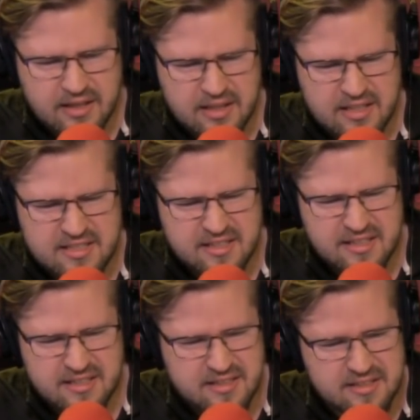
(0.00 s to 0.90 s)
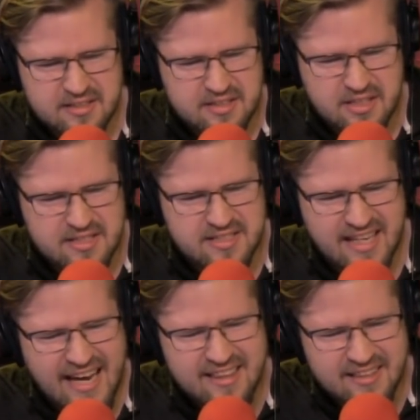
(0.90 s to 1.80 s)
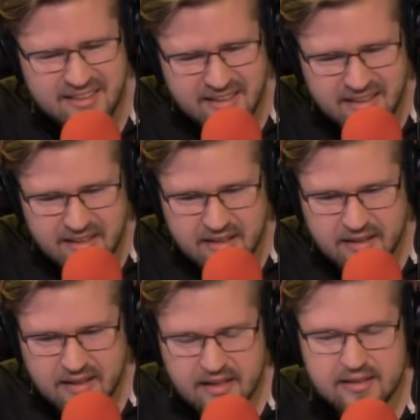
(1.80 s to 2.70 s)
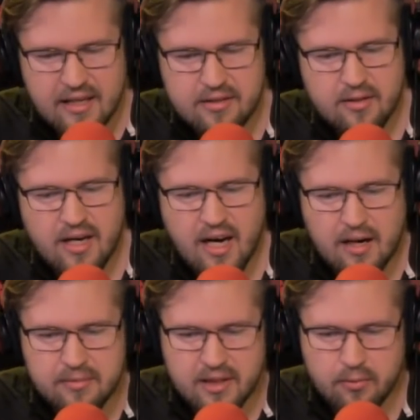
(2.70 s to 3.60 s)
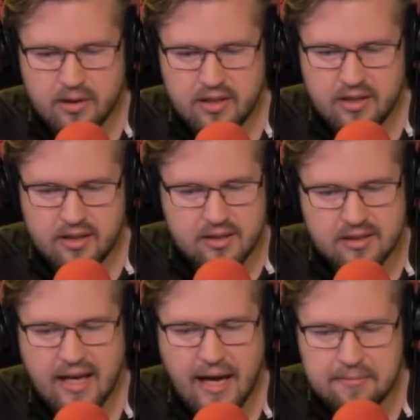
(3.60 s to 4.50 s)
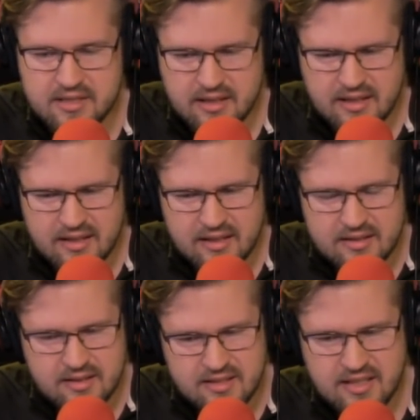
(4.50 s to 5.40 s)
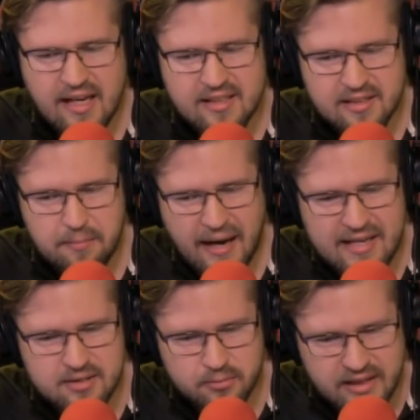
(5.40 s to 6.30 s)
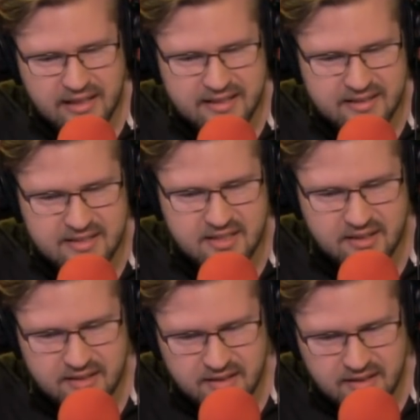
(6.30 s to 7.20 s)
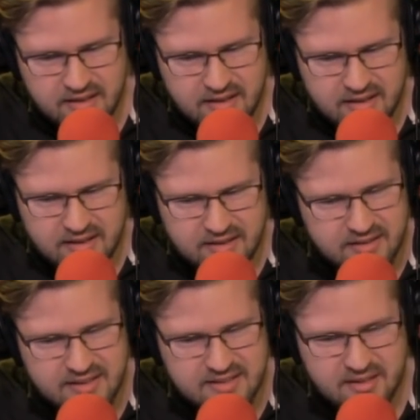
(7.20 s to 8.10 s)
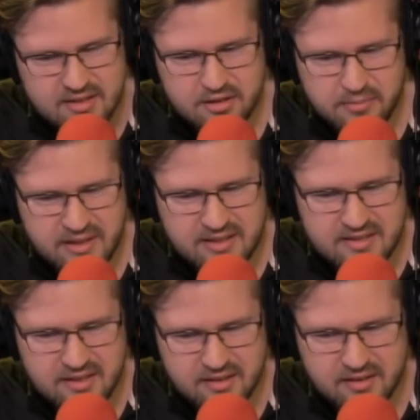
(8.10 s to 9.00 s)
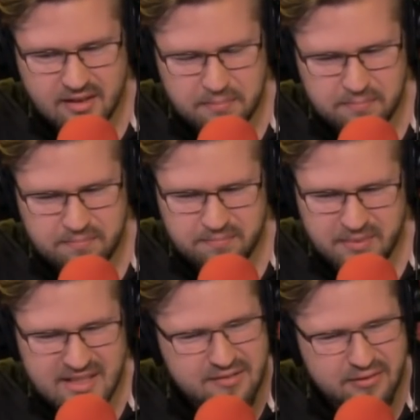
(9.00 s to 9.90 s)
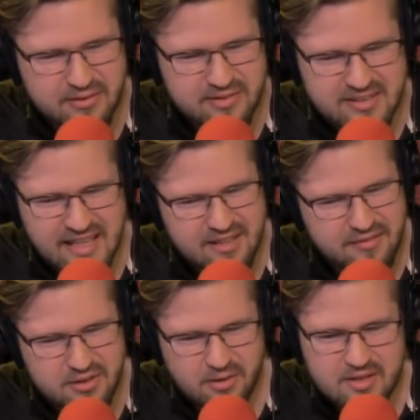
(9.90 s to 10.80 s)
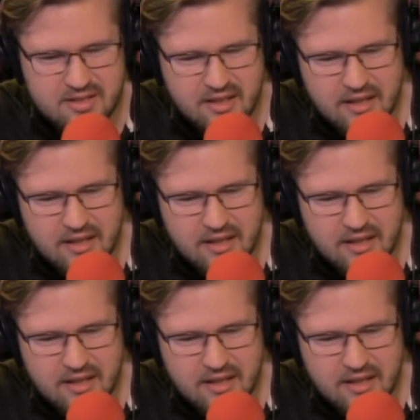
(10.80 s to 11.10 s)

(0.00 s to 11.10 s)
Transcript: Isn't it just death? He lay there calmly where he collapsed. To silently pass away like this, couldn't this also be considered a peaceful death of sorts?